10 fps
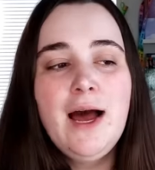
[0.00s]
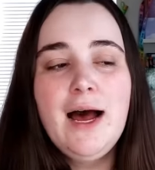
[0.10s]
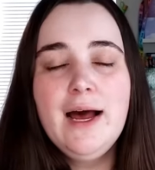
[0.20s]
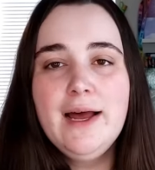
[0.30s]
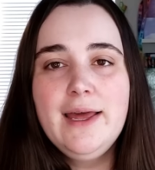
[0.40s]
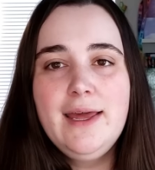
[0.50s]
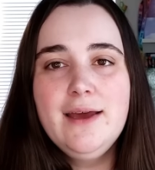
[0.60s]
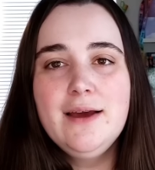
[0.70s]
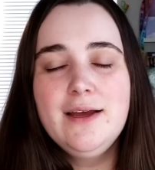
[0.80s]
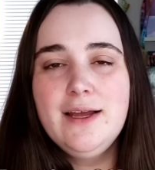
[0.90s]
I
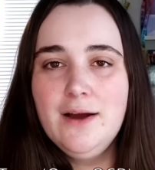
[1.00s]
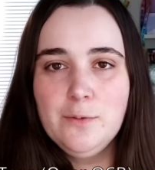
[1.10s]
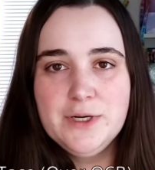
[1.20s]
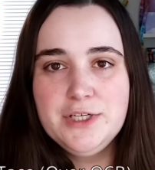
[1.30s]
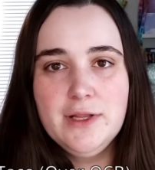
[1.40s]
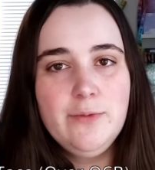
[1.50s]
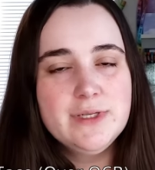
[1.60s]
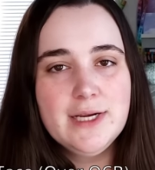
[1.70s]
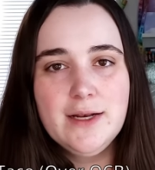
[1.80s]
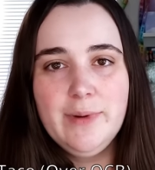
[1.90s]
originally
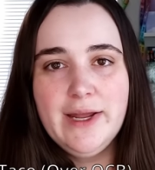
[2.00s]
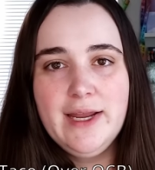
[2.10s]
wasn't going to buy